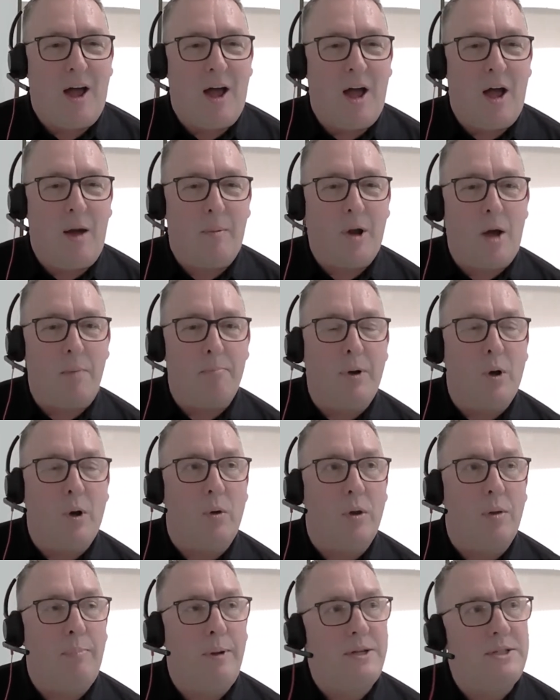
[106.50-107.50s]
um, and I
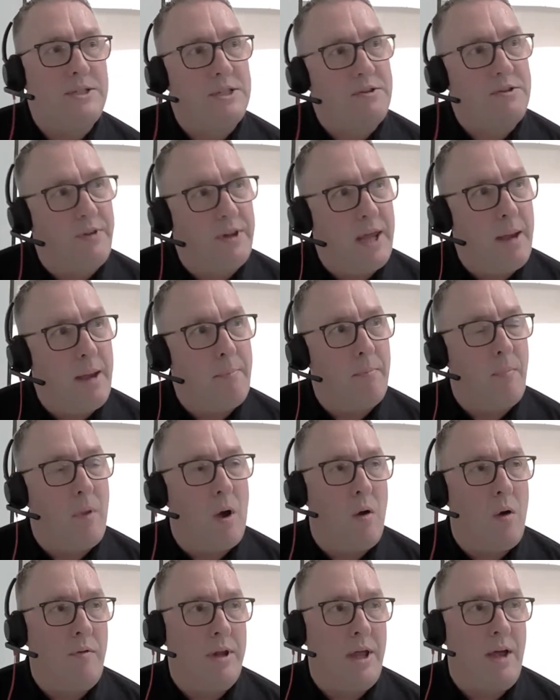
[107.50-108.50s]
built the business for them
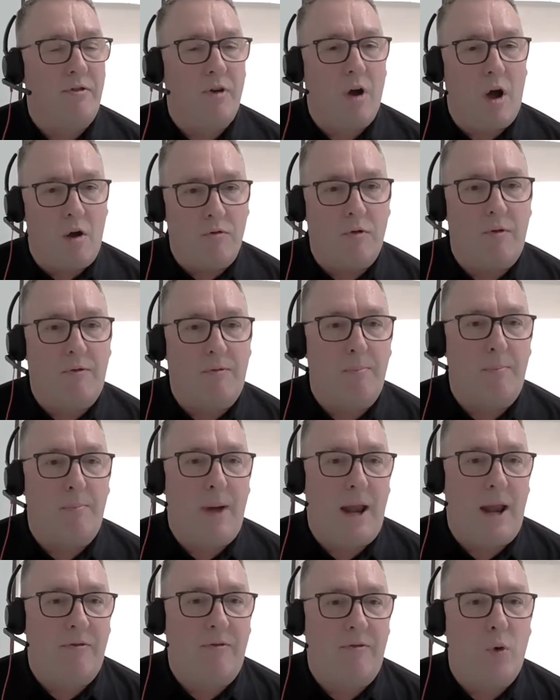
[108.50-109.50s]
over there for over
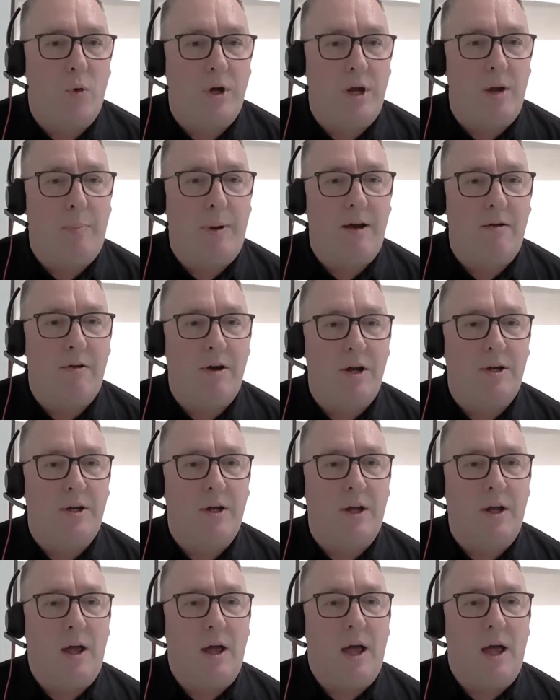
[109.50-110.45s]
about a four year period,